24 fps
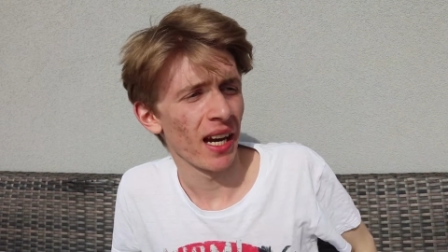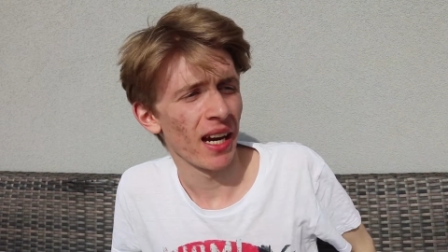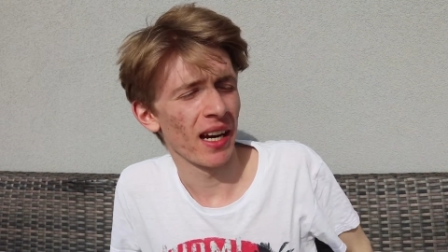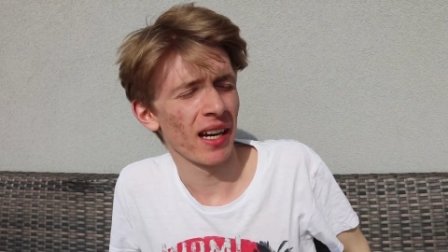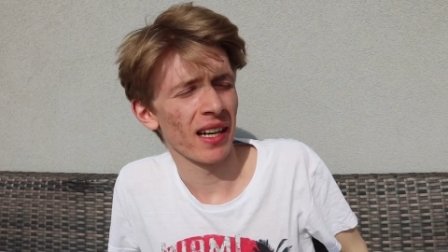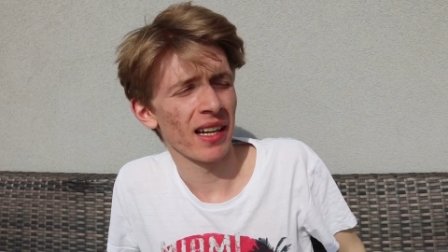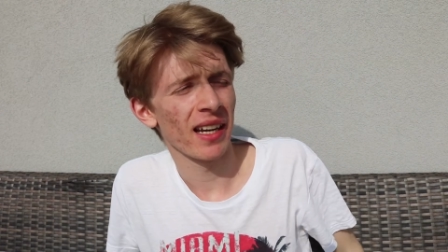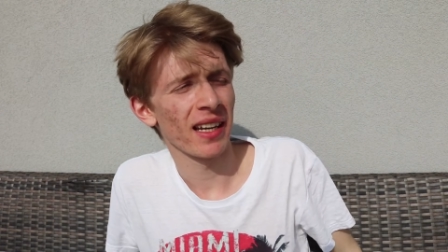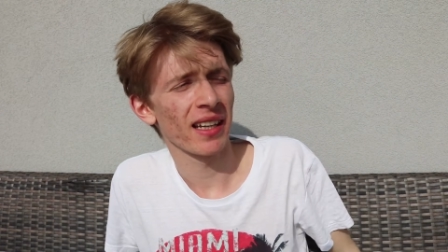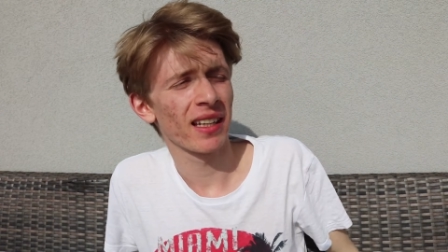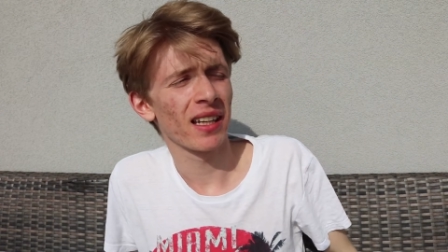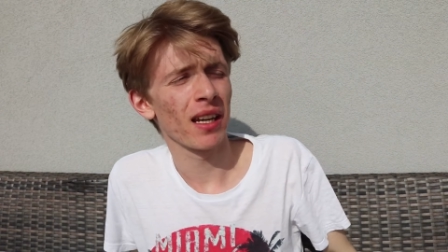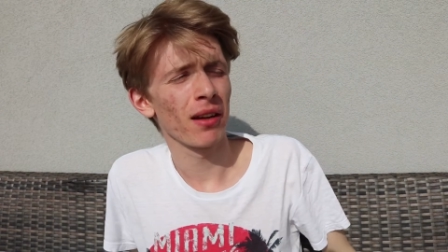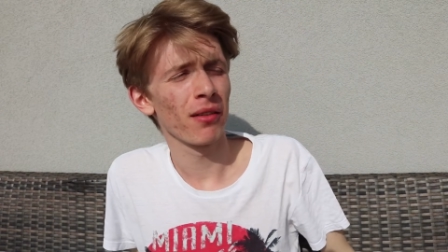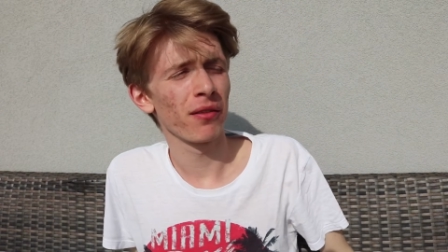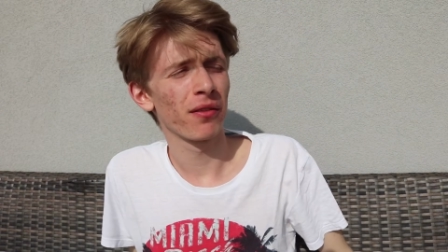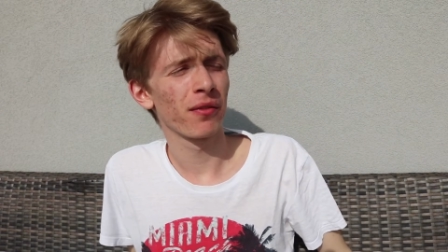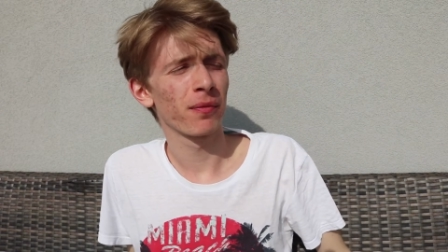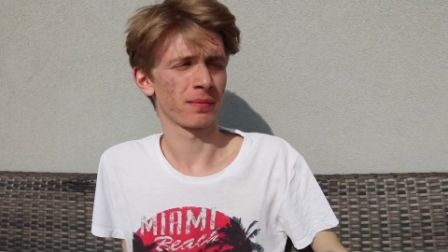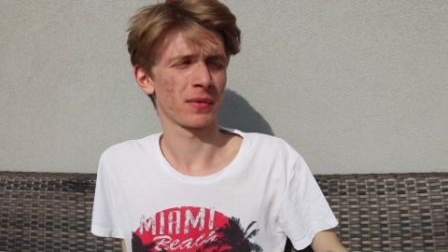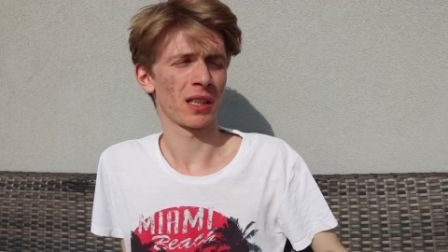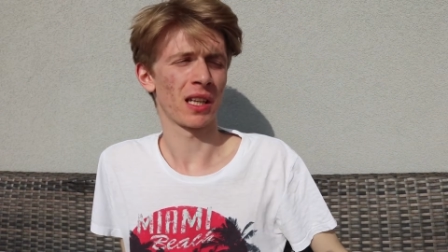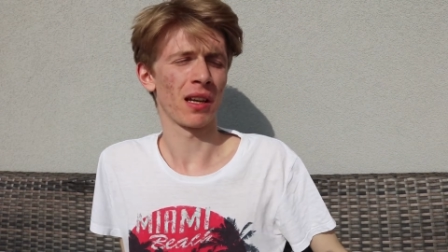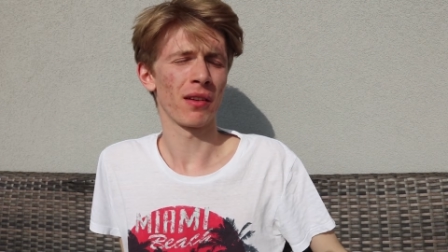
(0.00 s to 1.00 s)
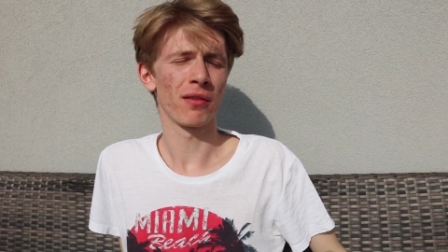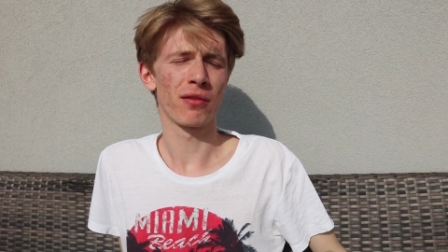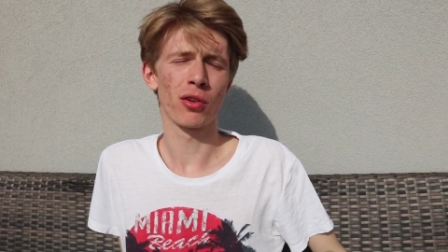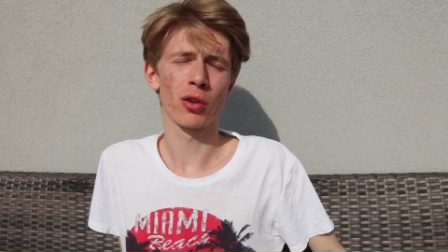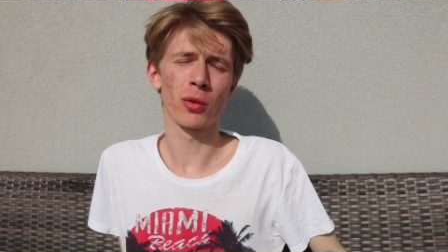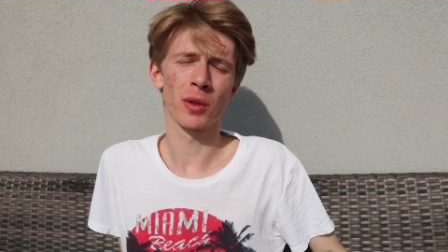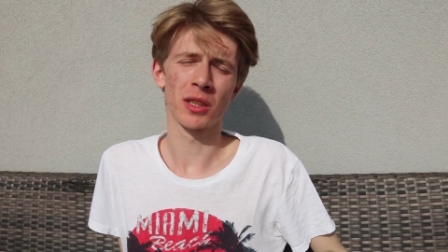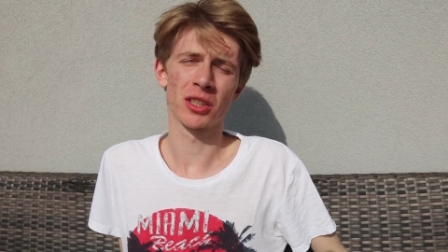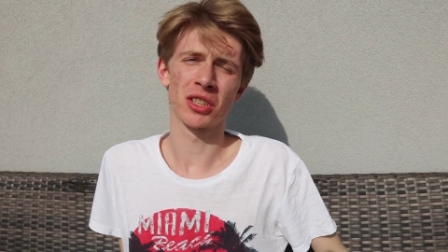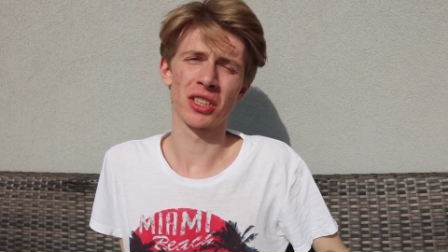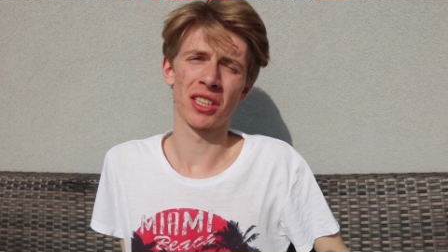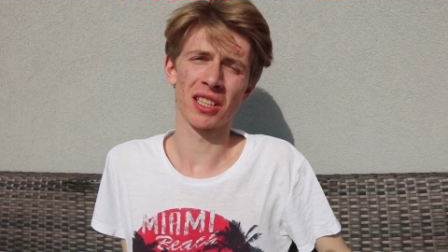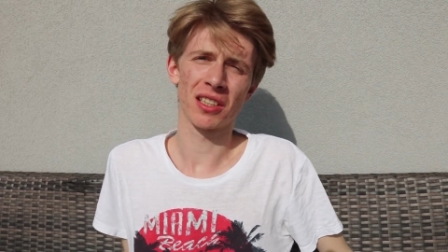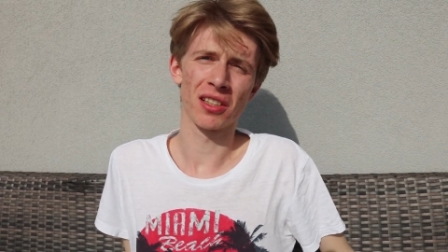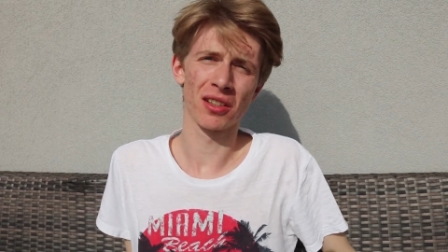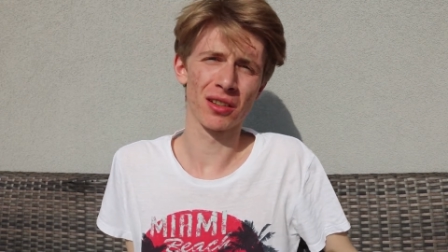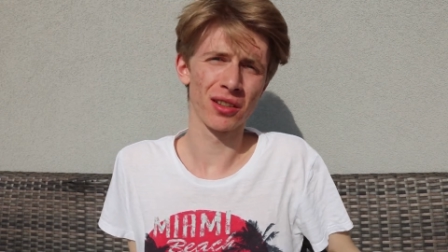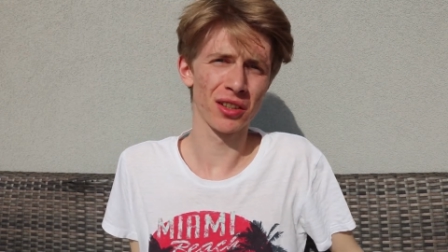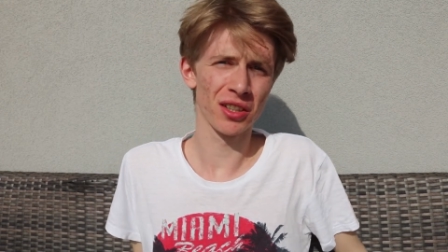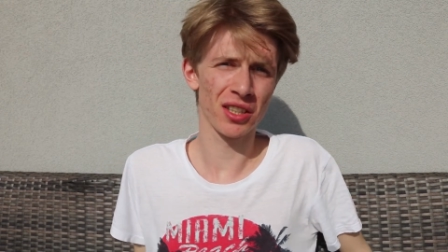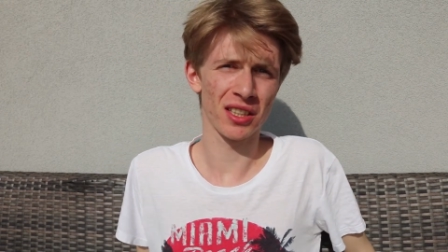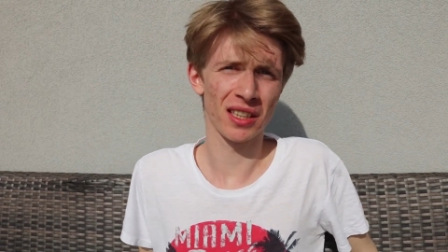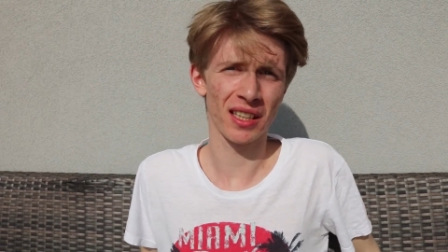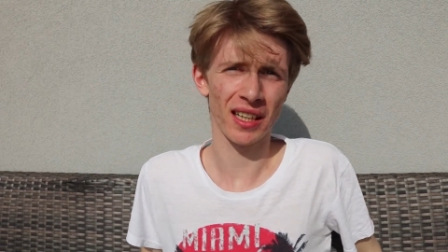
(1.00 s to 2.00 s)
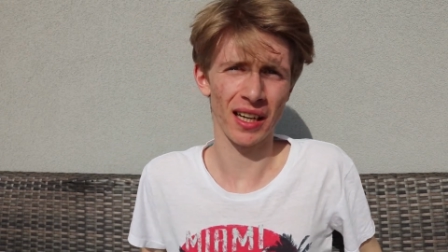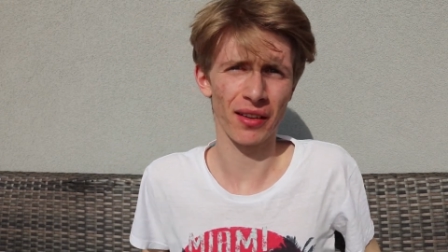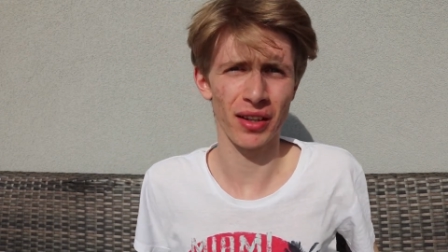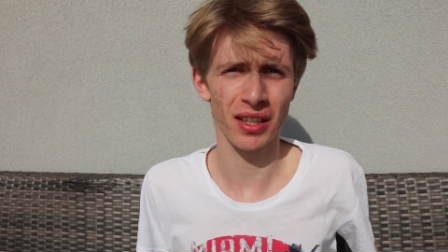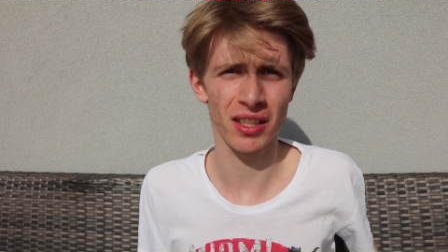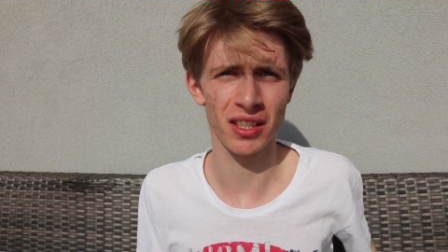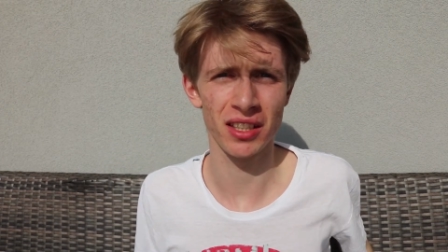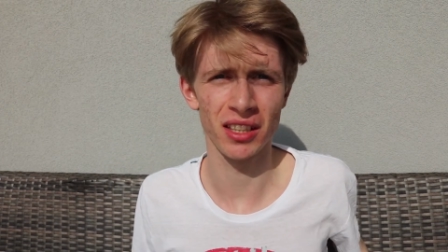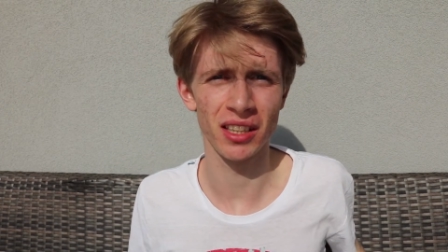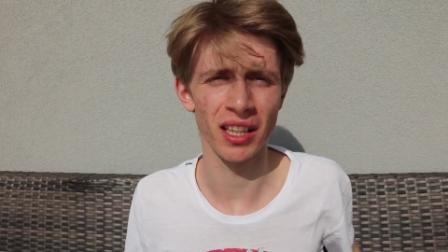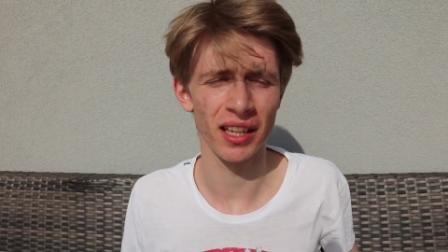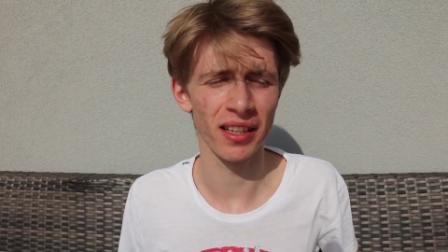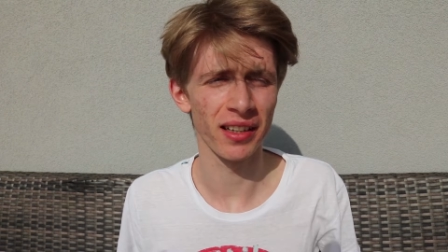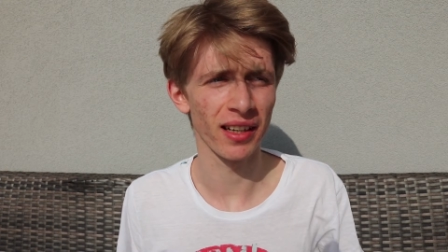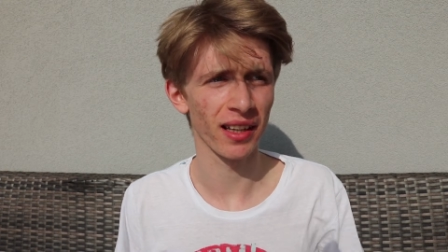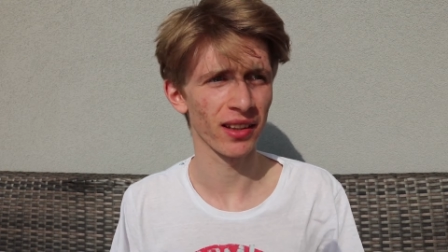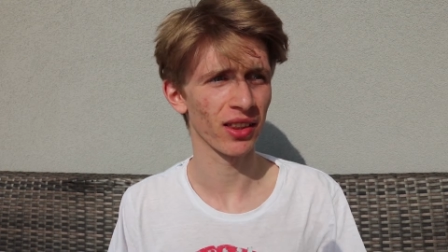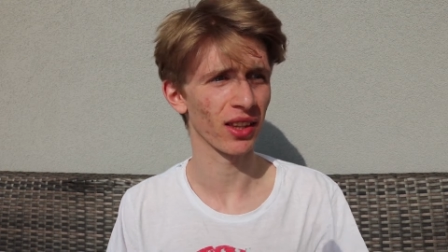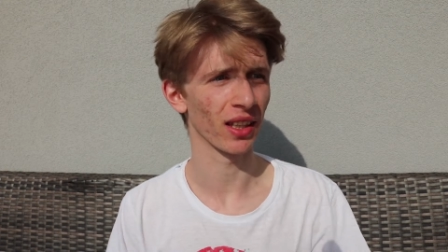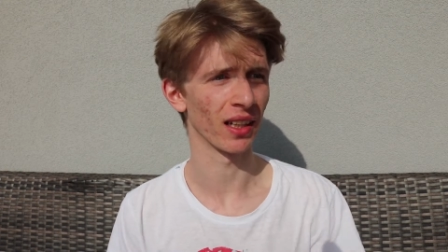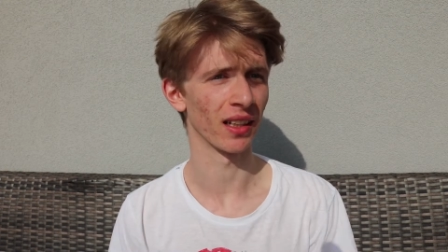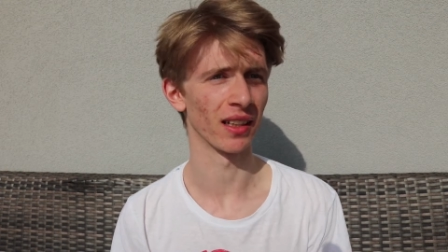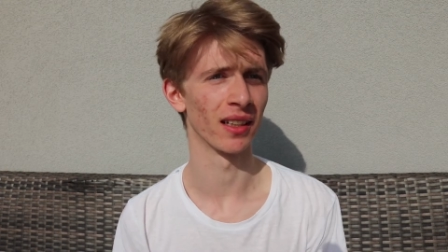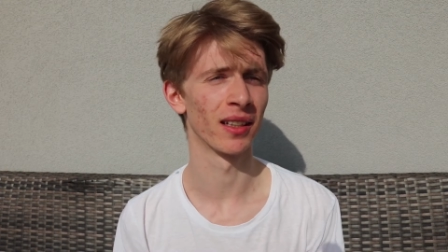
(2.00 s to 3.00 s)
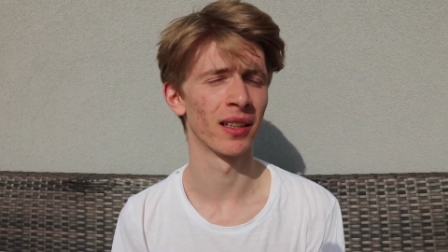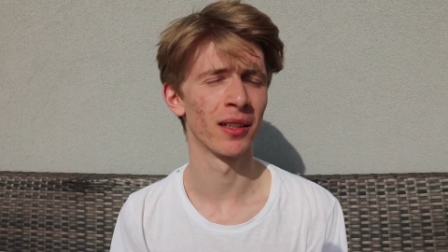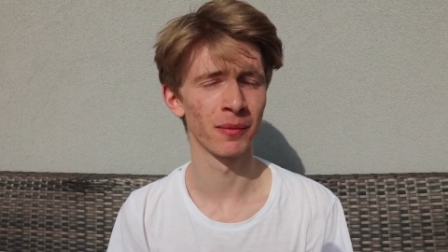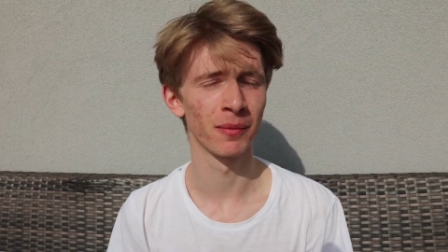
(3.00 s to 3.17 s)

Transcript: And I came came forward to the conclusion that I've actually done nothing.